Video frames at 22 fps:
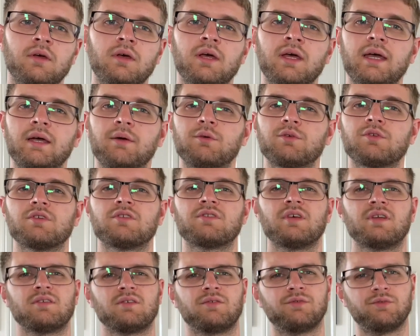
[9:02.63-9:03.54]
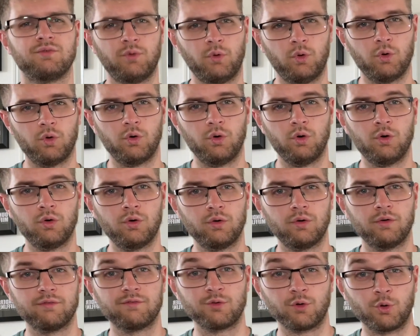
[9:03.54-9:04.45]
It was a set of 4
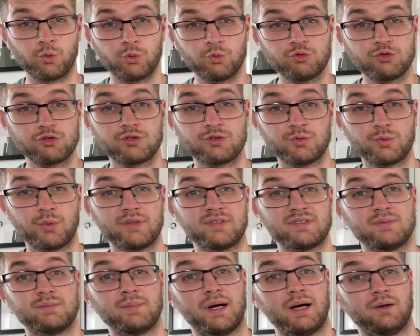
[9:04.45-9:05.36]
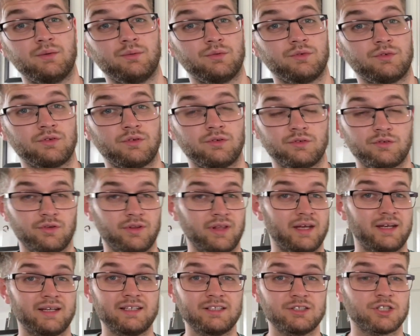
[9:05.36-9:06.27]
for £120, so they
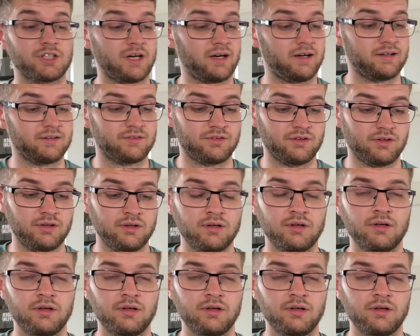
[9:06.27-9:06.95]
had each character.